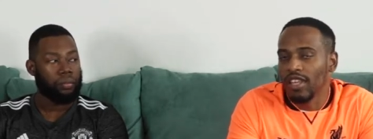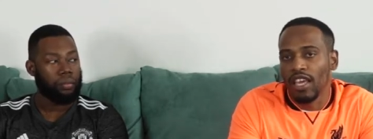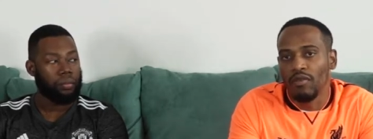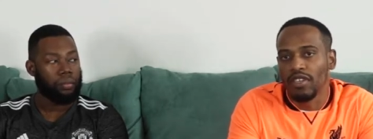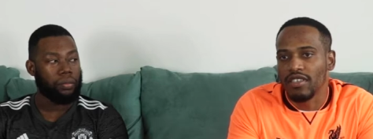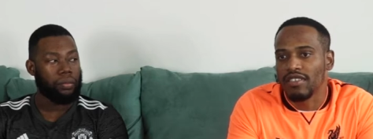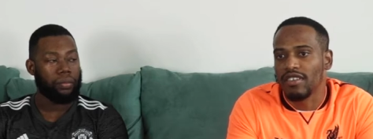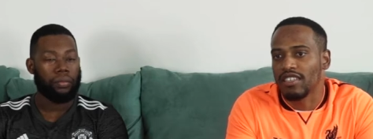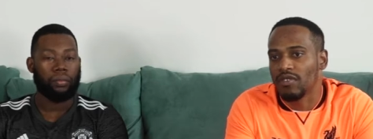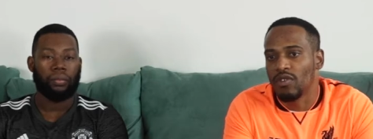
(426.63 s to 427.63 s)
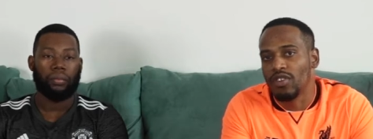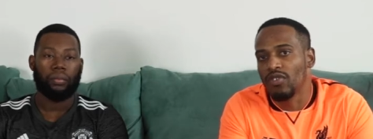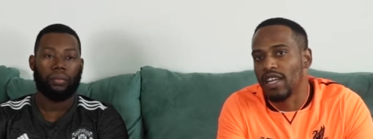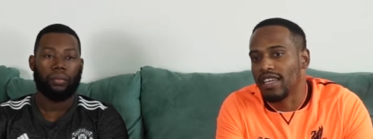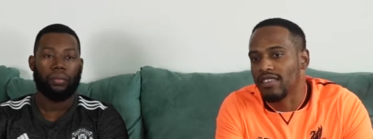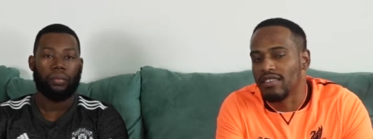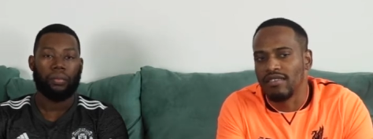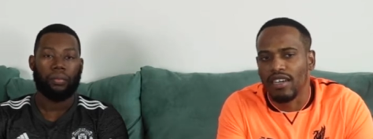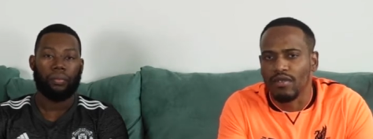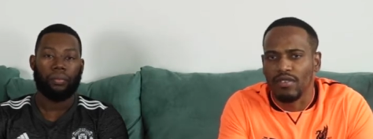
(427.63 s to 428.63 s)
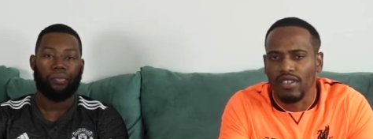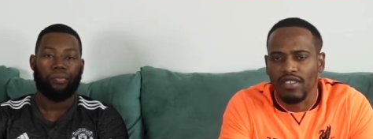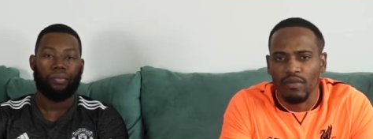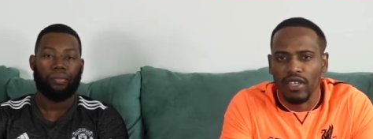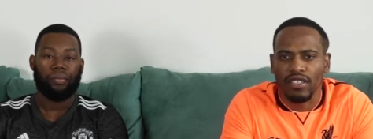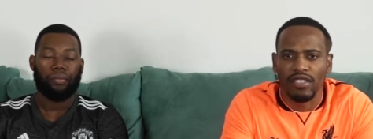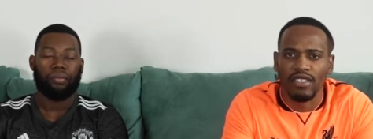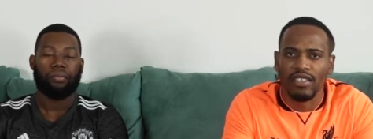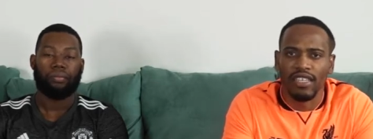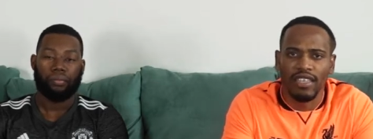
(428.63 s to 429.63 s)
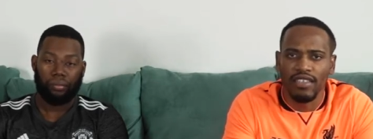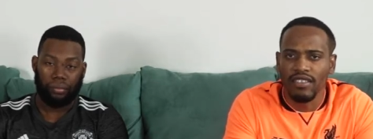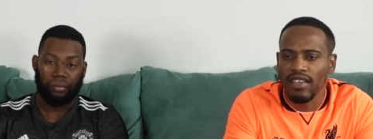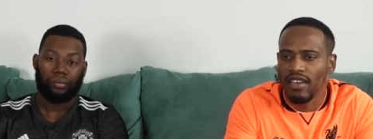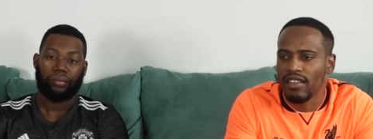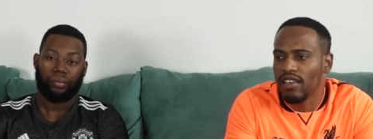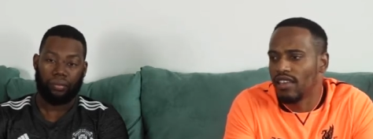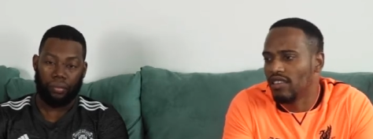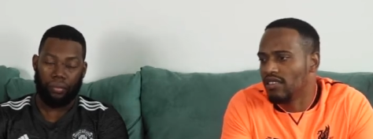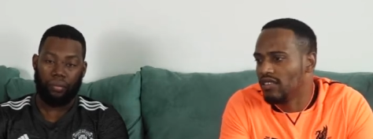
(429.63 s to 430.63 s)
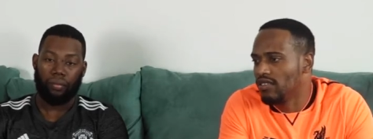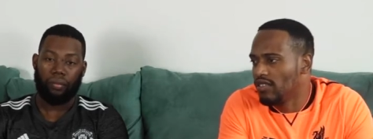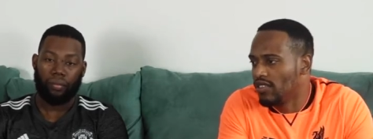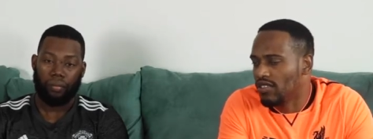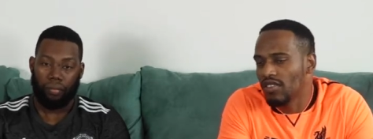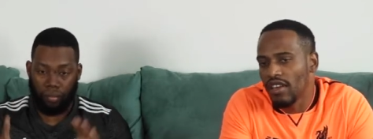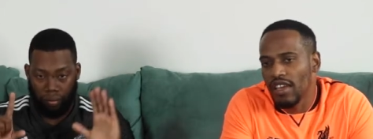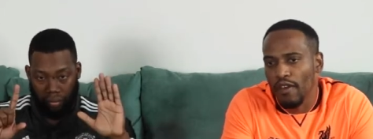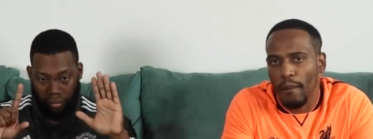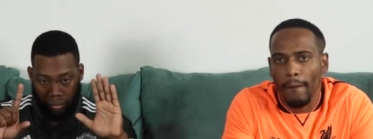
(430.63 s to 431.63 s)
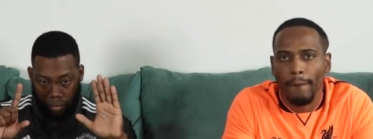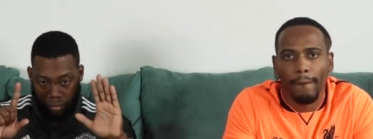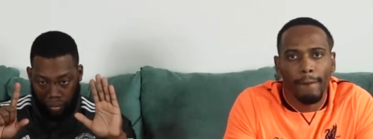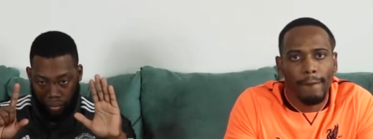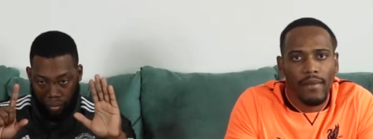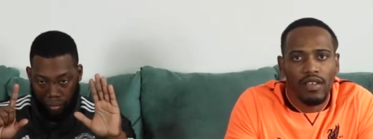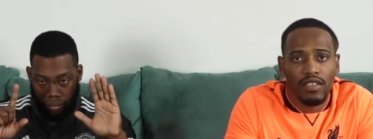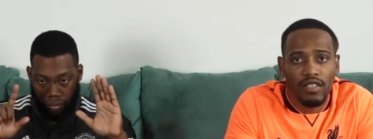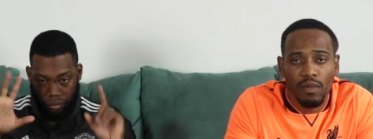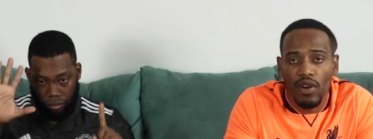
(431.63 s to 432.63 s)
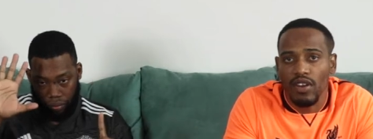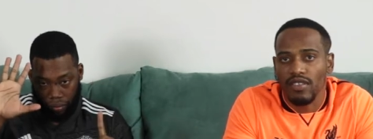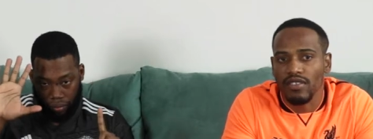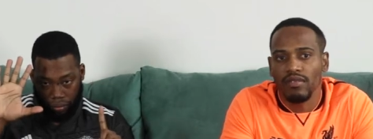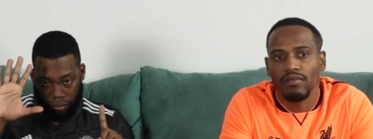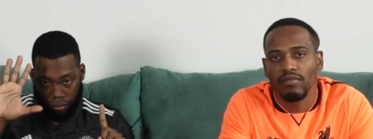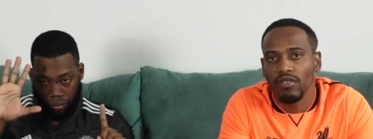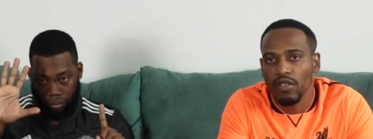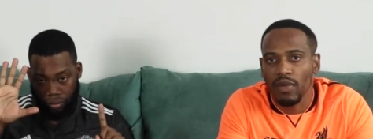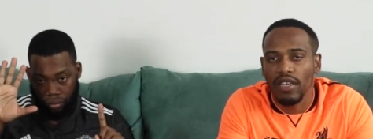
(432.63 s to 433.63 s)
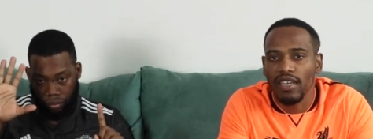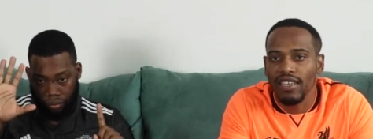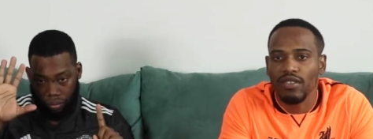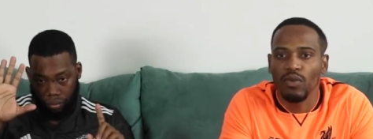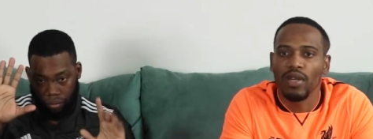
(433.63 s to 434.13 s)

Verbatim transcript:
Speaker 1: Game we just talked about. United absolutely smashing Leeds, and then today, Spurs a nice